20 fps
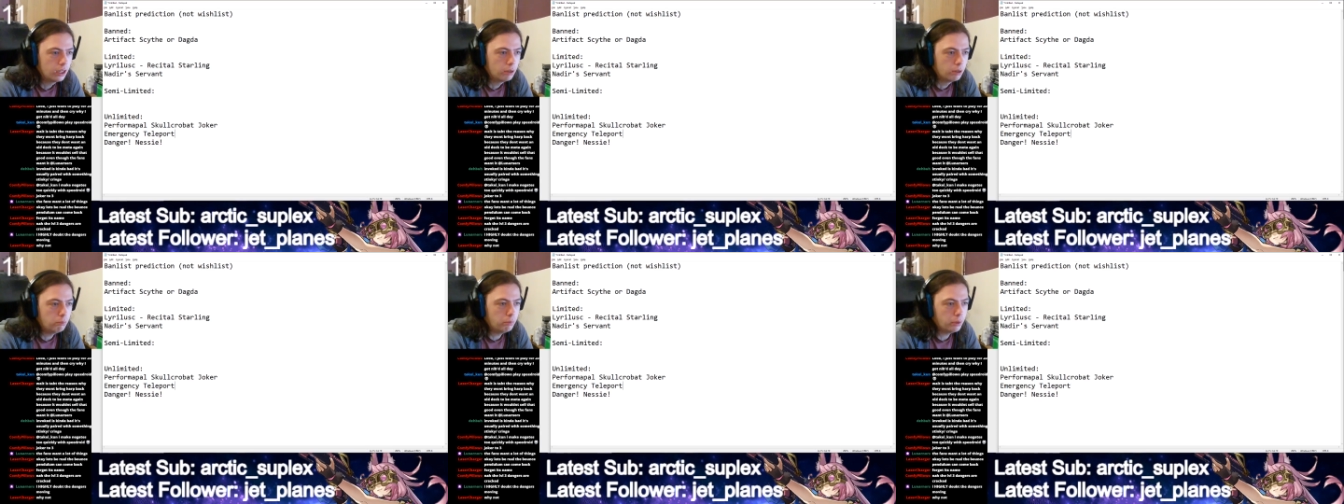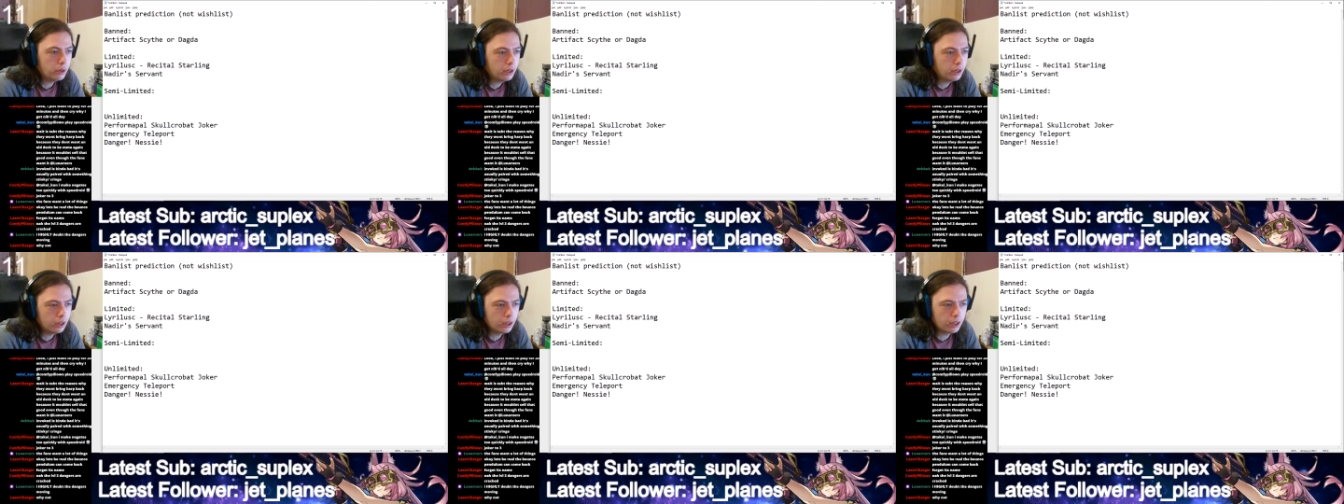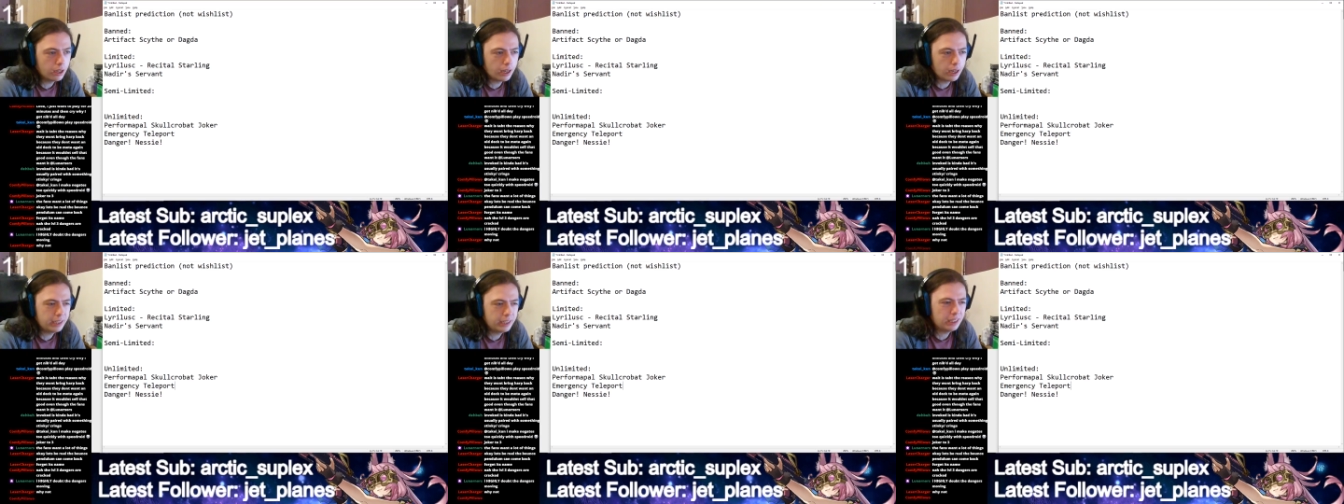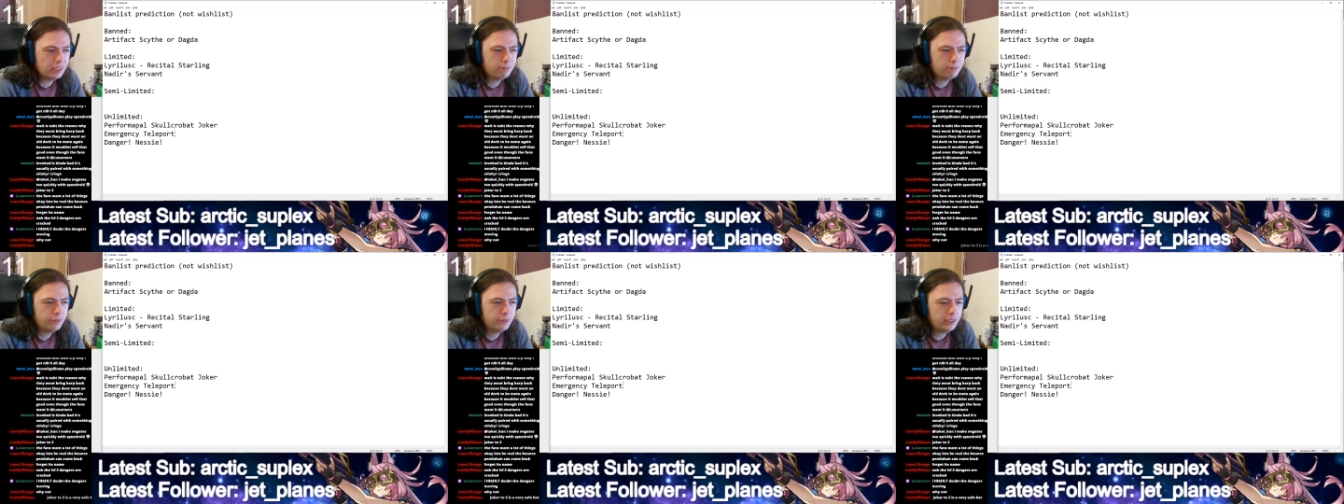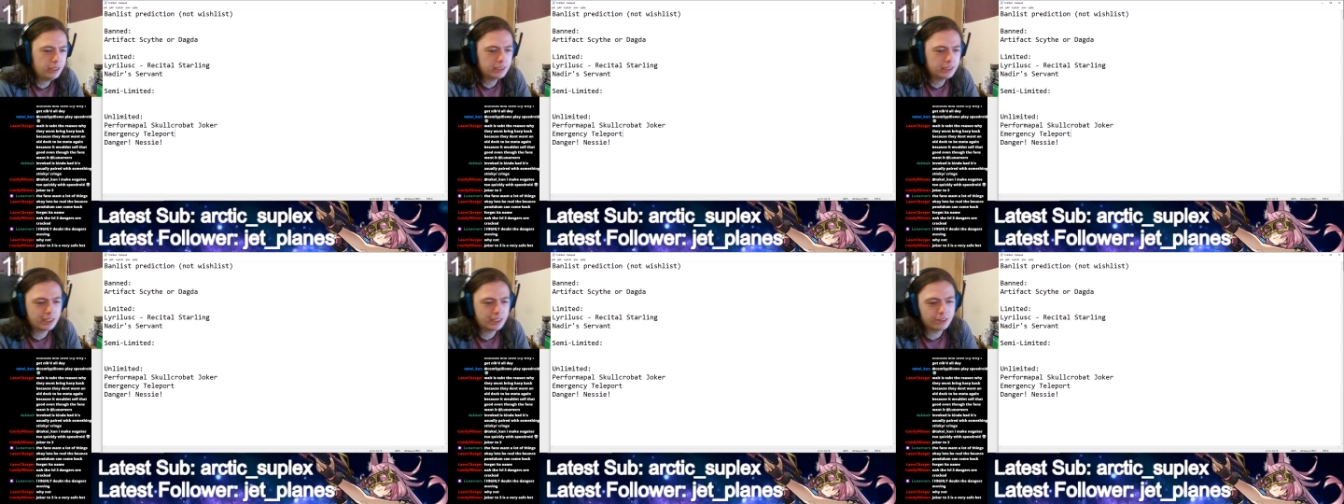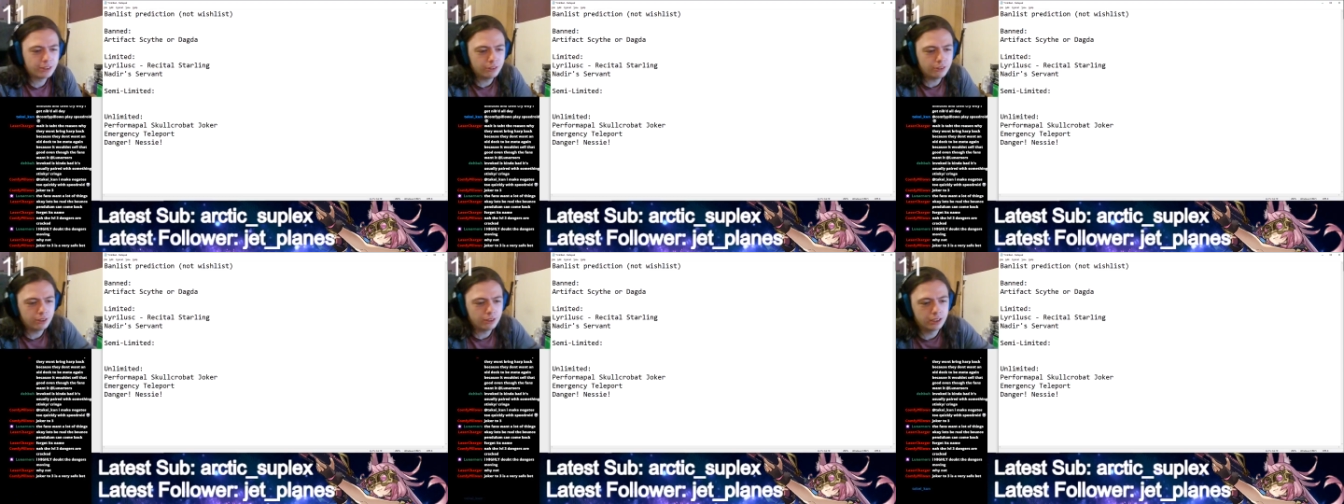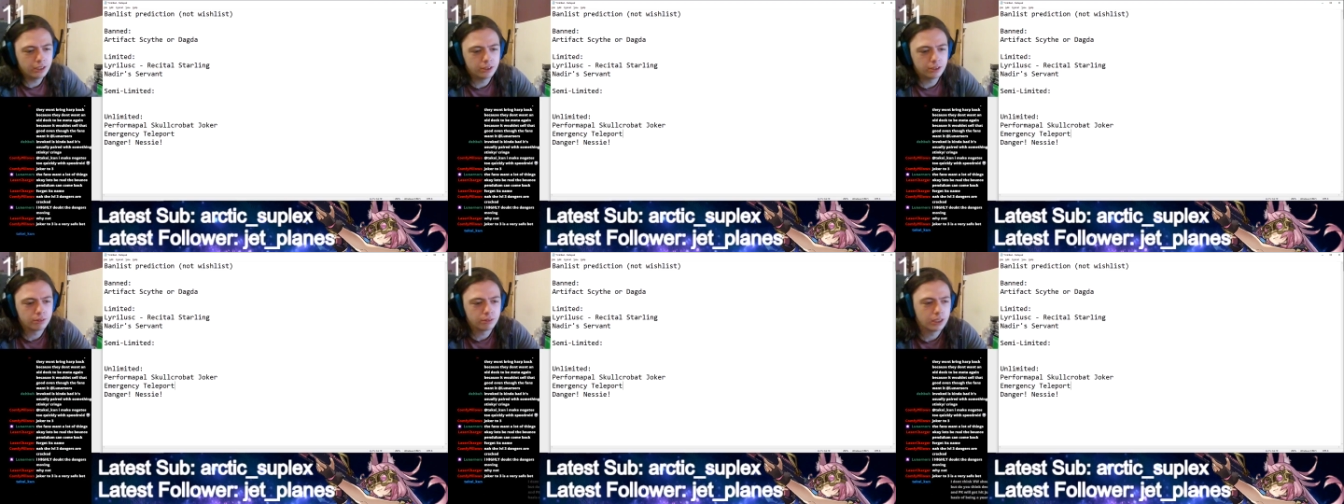Well, I feel like they do
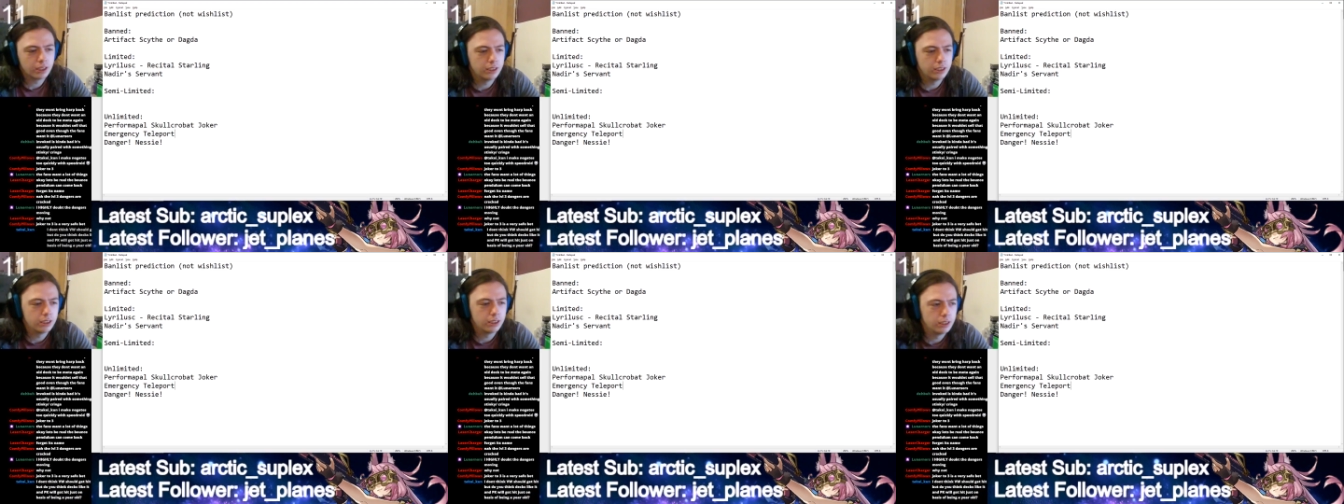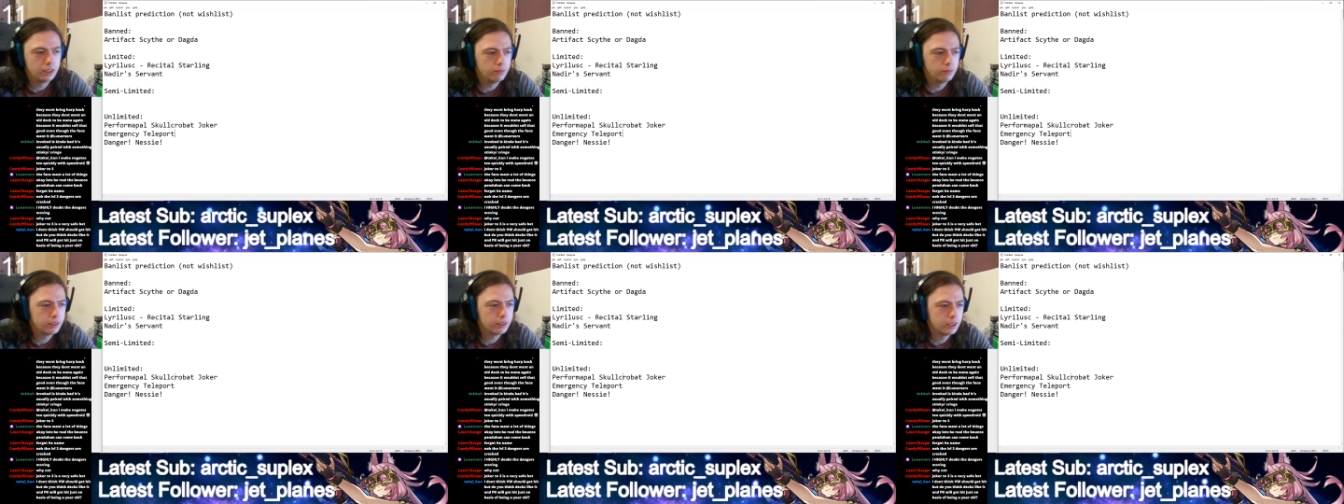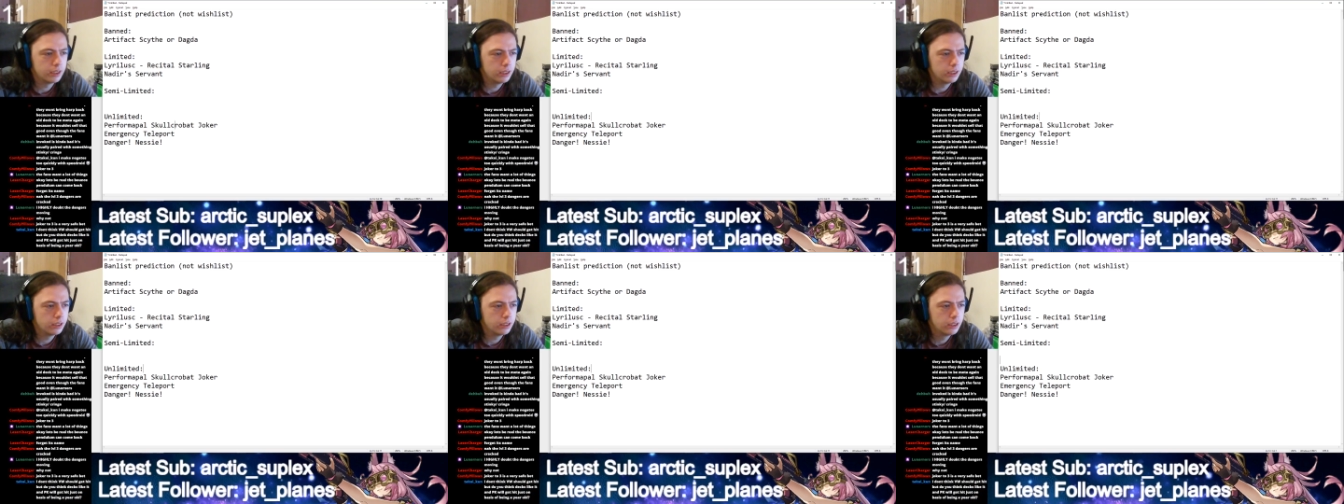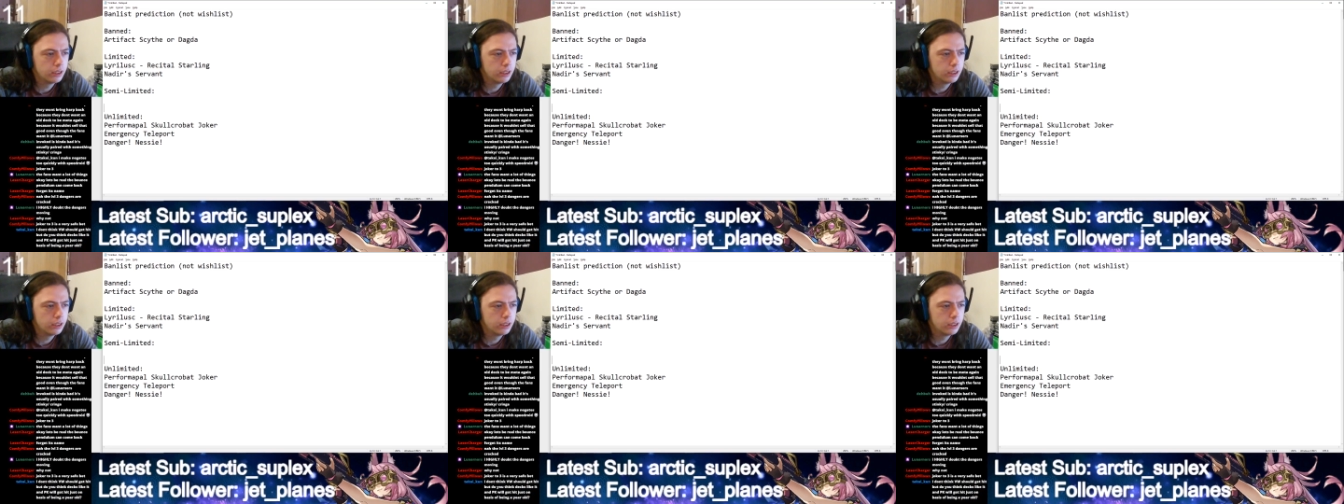end up getting unlimited.